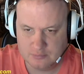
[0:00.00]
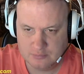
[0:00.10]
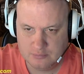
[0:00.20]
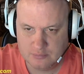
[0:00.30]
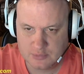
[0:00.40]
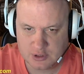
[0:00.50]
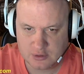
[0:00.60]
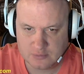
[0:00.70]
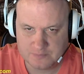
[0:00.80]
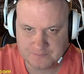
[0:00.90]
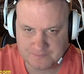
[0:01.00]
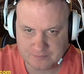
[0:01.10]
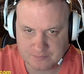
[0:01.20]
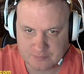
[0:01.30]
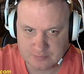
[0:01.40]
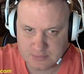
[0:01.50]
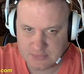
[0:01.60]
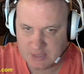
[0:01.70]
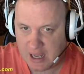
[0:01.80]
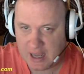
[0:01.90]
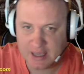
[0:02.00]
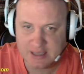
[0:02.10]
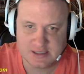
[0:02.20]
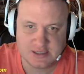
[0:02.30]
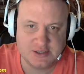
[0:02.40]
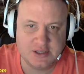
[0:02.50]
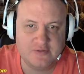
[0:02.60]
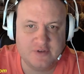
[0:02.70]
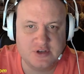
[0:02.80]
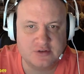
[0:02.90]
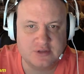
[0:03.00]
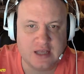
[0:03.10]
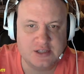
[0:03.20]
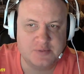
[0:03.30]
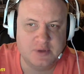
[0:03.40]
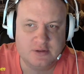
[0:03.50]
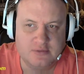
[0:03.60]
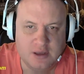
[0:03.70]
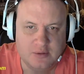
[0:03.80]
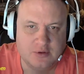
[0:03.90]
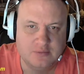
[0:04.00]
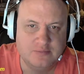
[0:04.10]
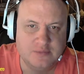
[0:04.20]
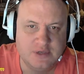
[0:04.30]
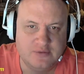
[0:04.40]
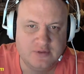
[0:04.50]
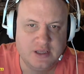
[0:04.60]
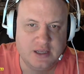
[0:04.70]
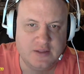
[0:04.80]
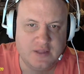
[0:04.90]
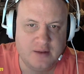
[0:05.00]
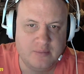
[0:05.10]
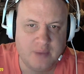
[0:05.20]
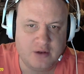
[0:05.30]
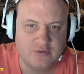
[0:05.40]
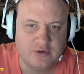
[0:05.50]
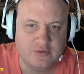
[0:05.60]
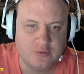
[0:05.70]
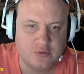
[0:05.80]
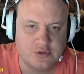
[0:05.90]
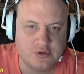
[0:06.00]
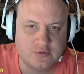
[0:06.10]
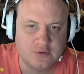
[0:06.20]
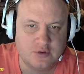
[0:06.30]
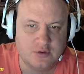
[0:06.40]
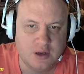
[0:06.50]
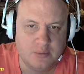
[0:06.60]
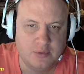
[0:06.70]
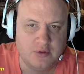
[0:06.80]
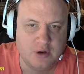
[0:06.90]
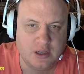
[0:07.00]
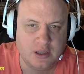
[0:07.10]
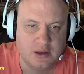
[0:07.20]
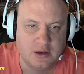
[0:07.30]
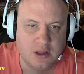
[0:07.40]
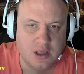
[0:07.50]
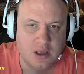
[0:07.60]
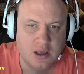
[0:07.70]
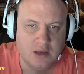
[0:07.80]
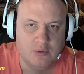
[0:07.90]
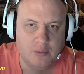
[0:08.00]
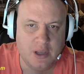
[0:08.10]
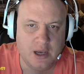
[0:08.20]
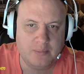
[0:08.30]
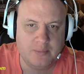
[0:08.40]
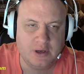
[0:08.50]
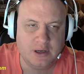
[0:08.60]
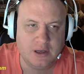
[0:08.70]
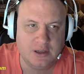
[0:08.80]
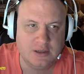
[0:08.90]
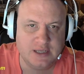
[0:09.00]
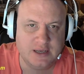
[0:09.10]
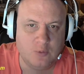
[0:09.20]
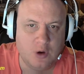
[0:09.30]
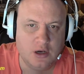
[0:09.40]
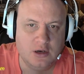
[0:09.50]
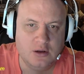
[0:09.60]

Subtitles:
So I guess this is the official announcement that we're definitely getting that Battlefield 4 server up and running. It will be up day 1.